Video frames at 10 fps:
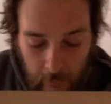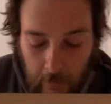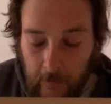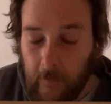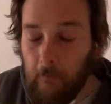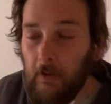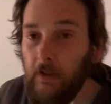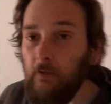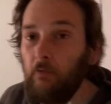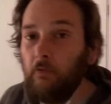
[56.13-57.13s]
as you
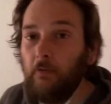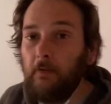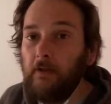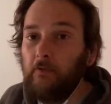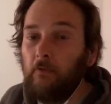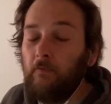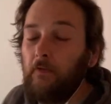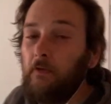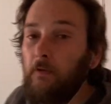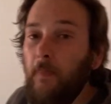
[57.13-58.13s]
may or you may not
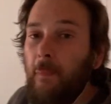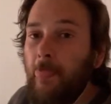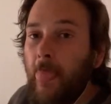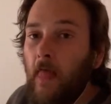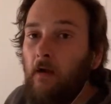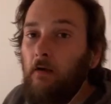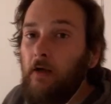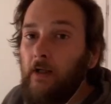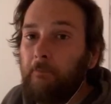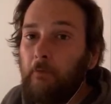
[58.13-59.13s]
know
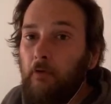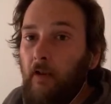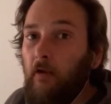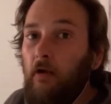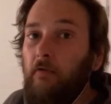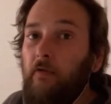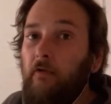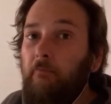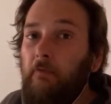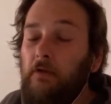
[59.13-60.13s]
I had bursitis
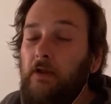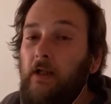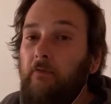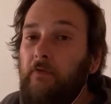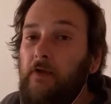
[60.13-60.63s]
of my left